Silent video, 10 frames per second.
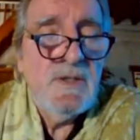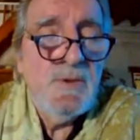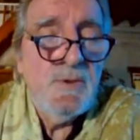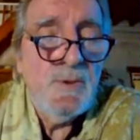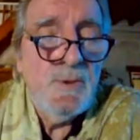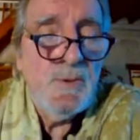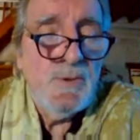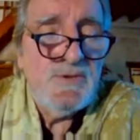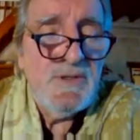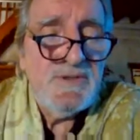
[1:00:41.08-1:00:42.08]
You
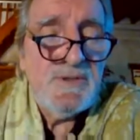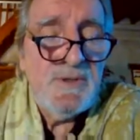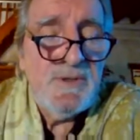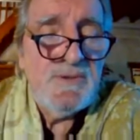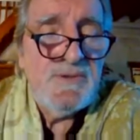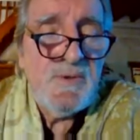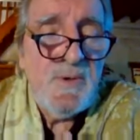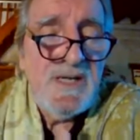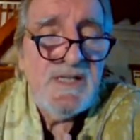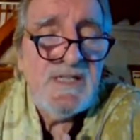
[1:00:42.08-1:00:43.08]
lose also the
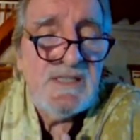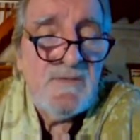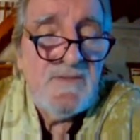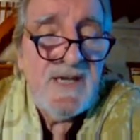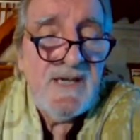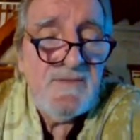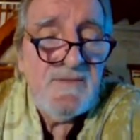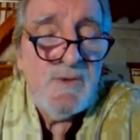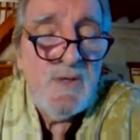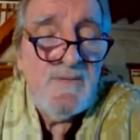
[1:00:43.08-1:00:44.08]
qualities of life
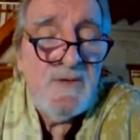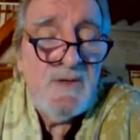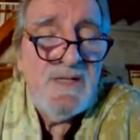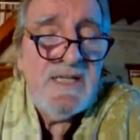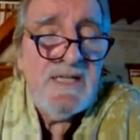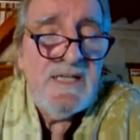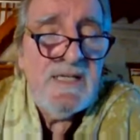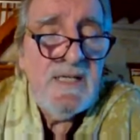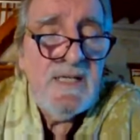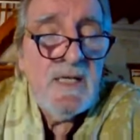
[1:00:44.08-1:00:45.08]
and you have only
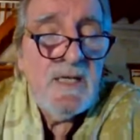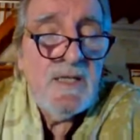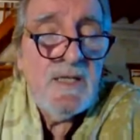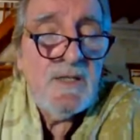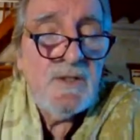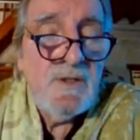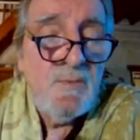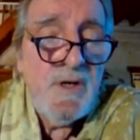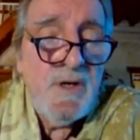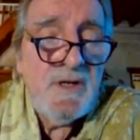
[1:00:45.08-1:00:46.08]
the
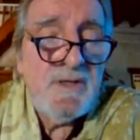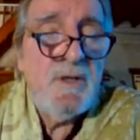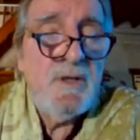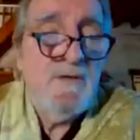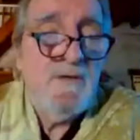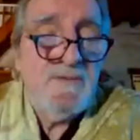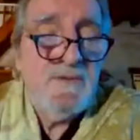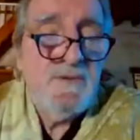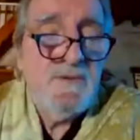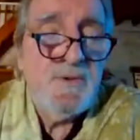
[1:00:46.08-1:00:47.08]
word love.
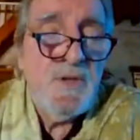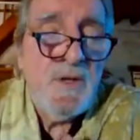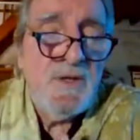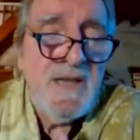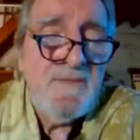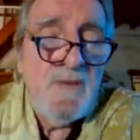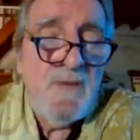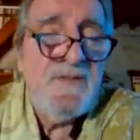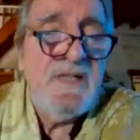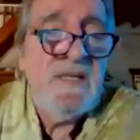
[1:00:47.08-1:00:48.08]
You don't have love
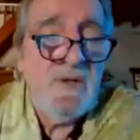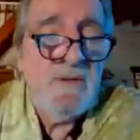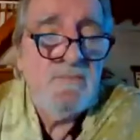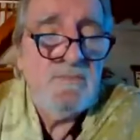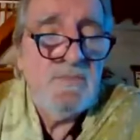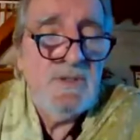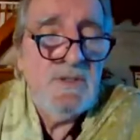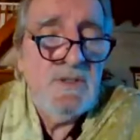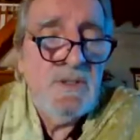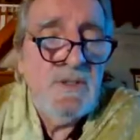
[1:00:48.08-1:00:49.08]
anymore.
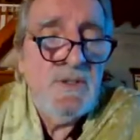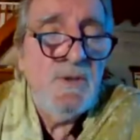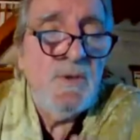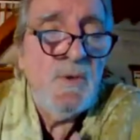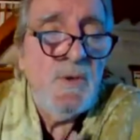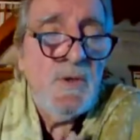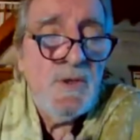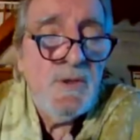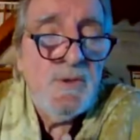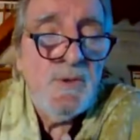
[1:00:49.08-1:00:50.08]
You
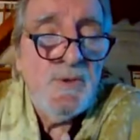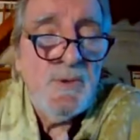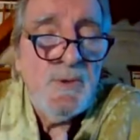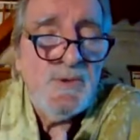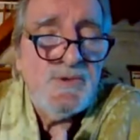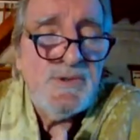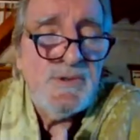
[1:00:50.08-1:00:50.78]
lose